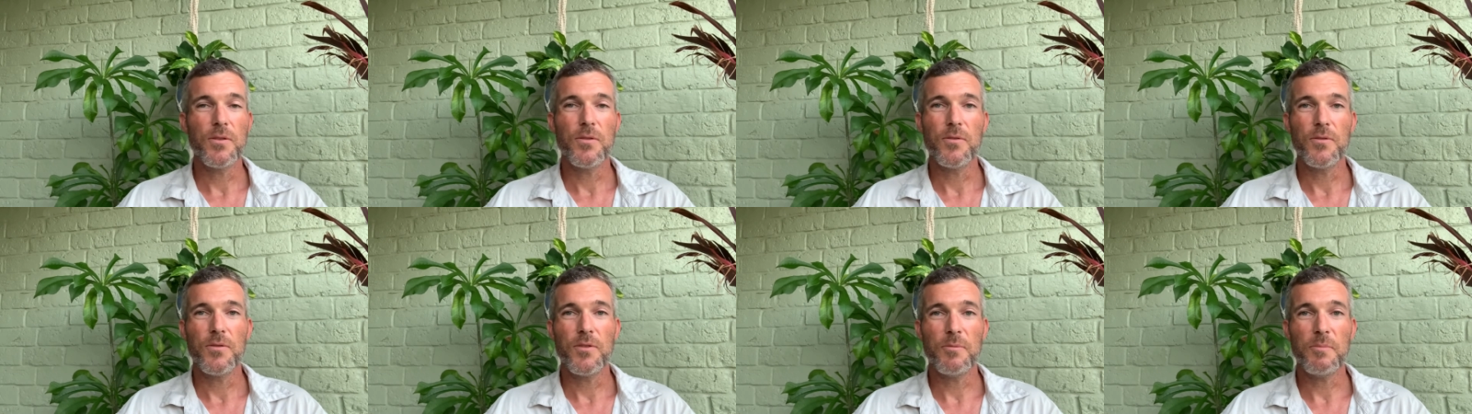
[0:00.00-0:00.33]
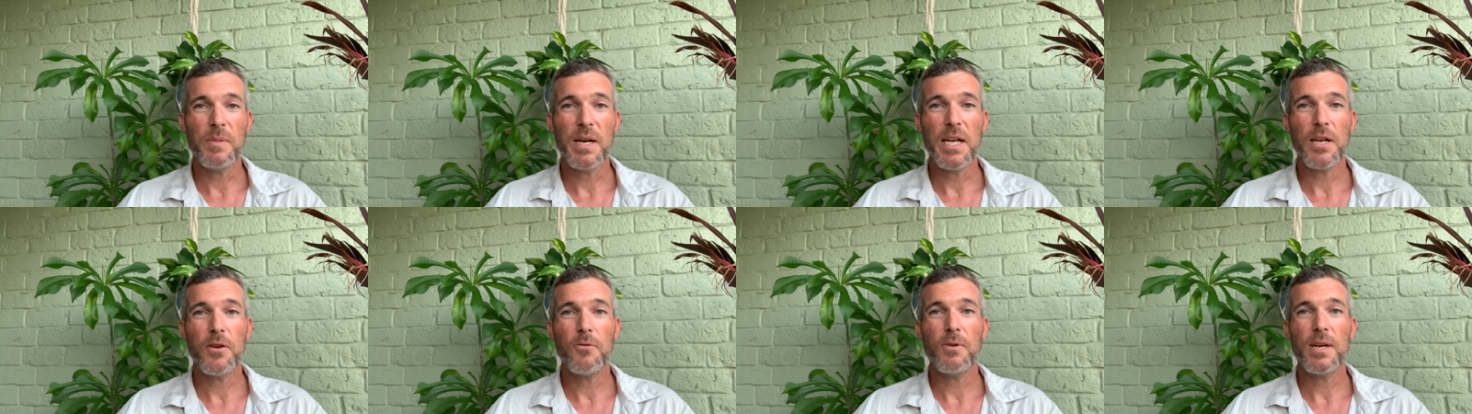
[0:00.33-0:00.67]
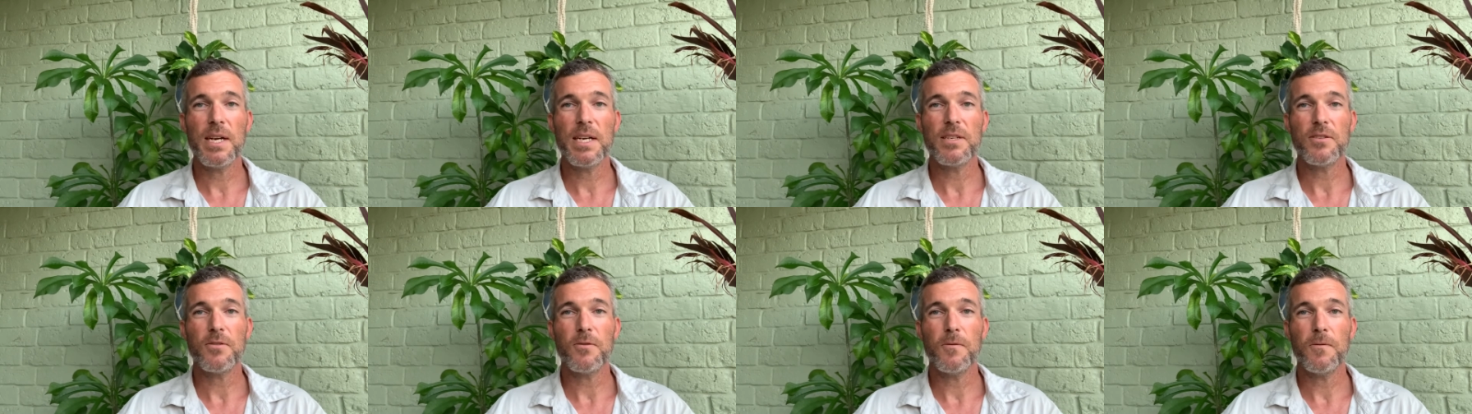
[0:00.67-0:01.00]
the
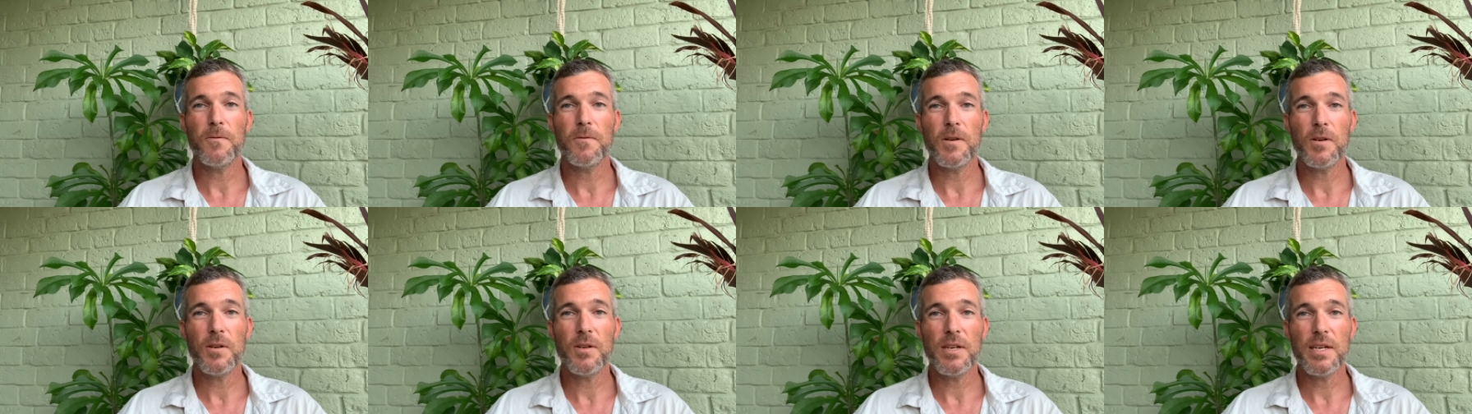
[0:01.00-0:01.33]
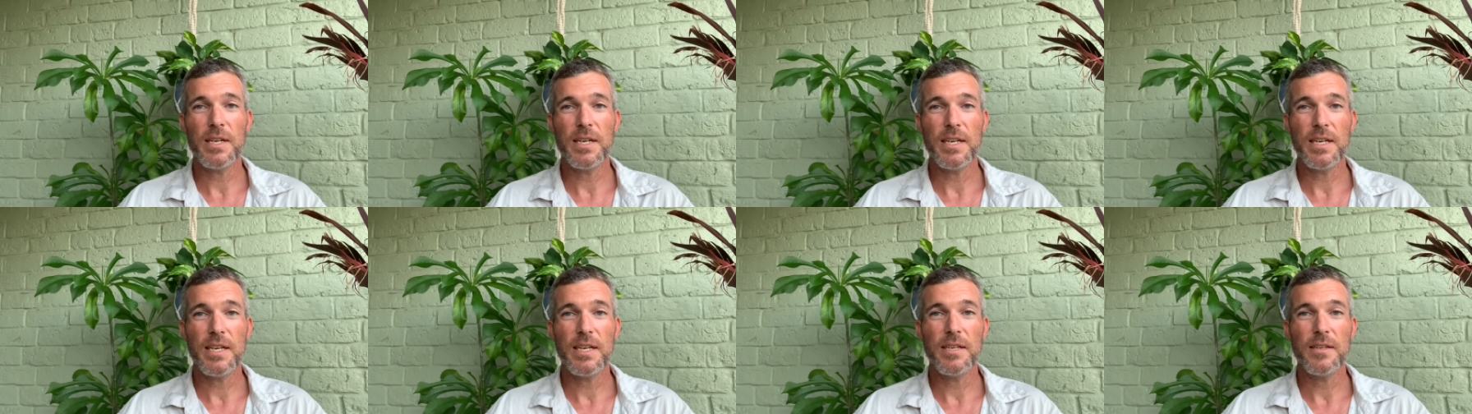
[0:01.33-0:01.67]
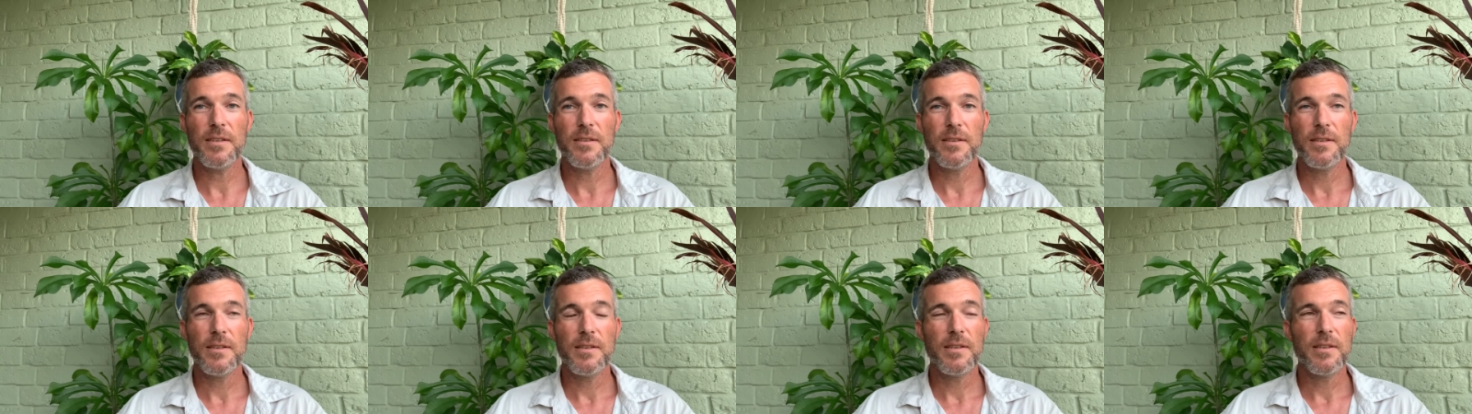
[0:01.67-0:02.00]
mycorrhizal fungi
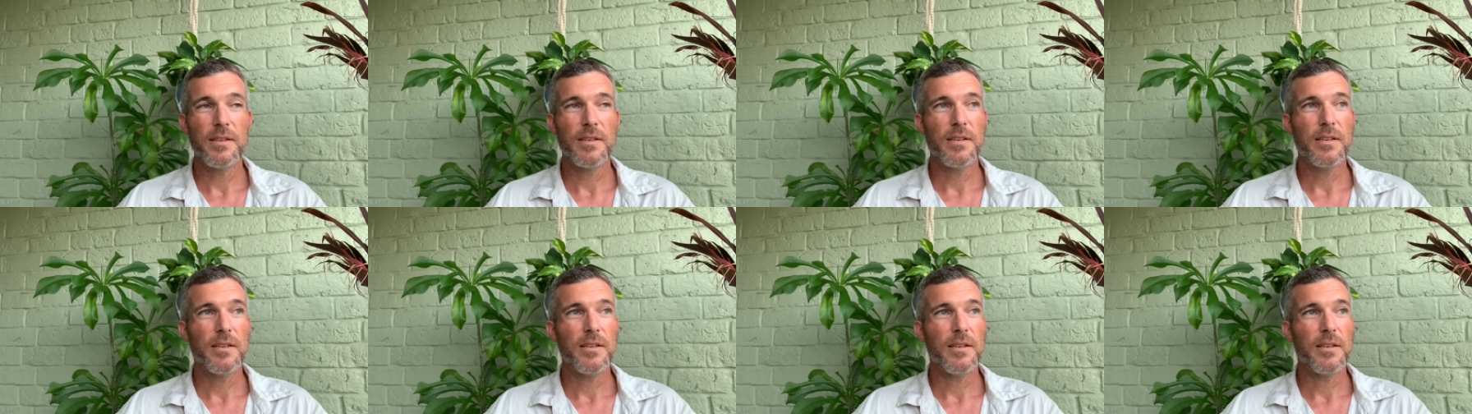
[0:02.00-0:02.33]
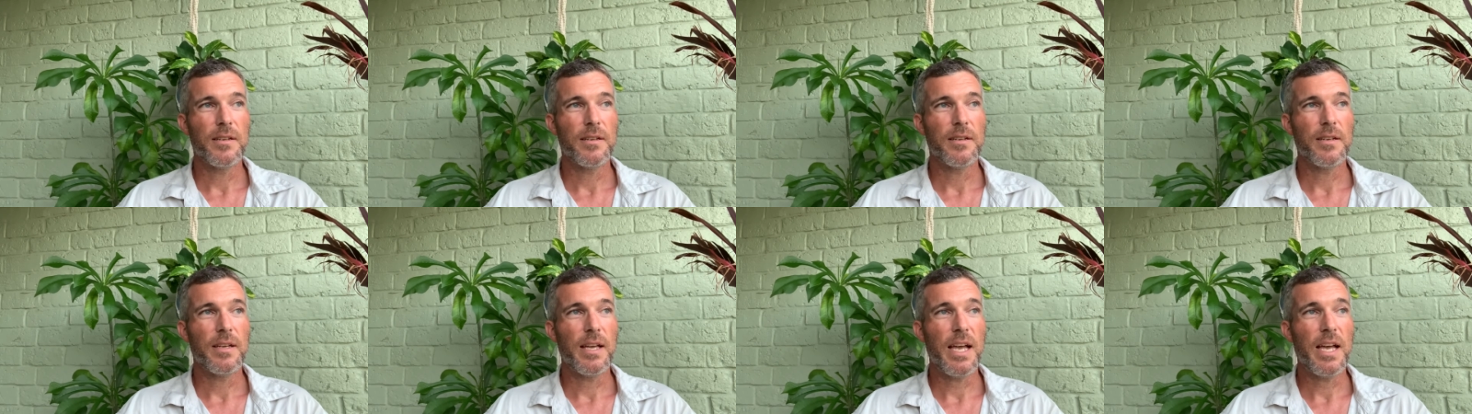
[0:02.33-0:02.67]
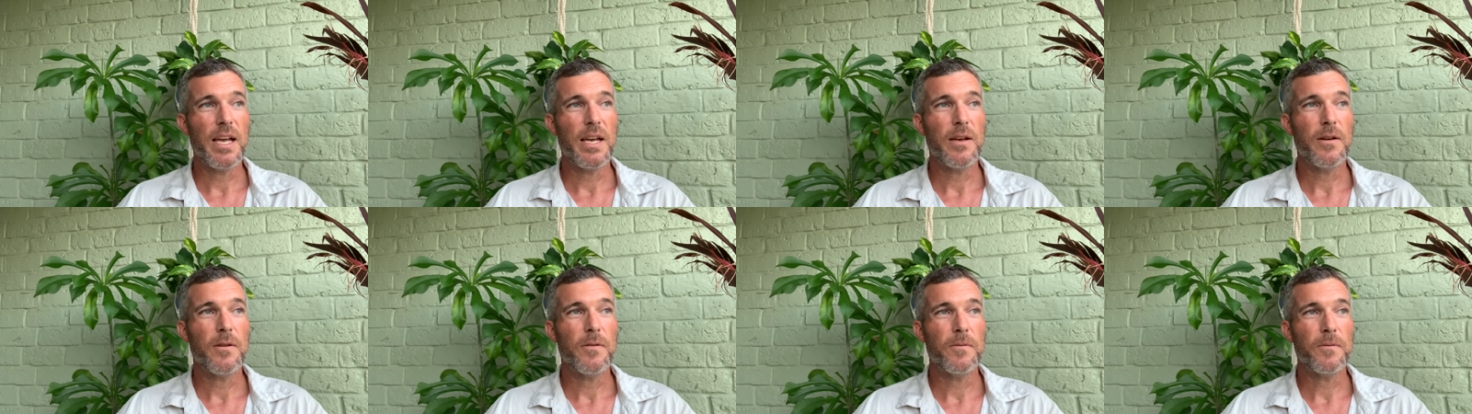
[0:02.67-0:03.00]

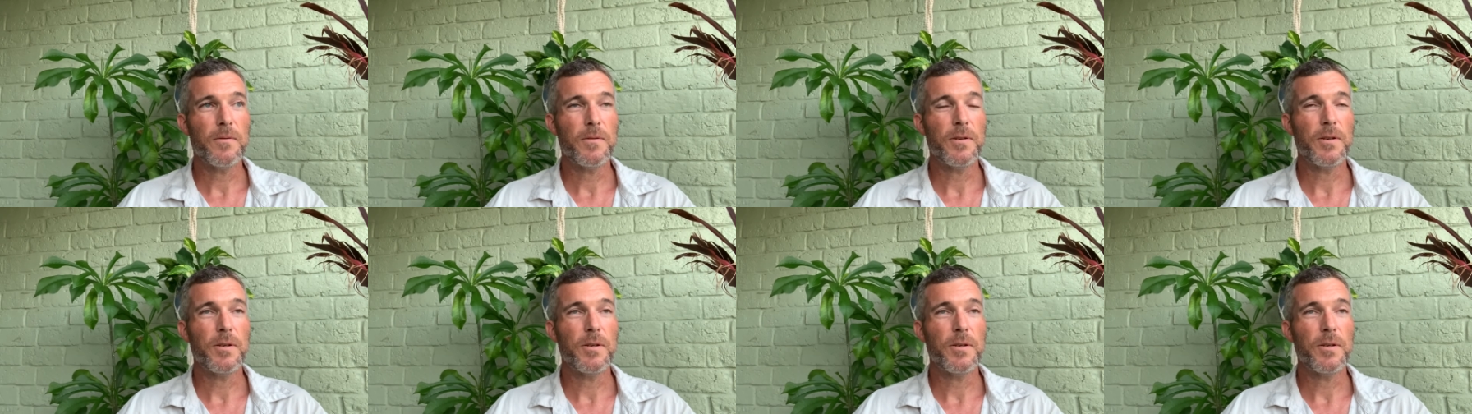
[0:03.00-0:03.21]
have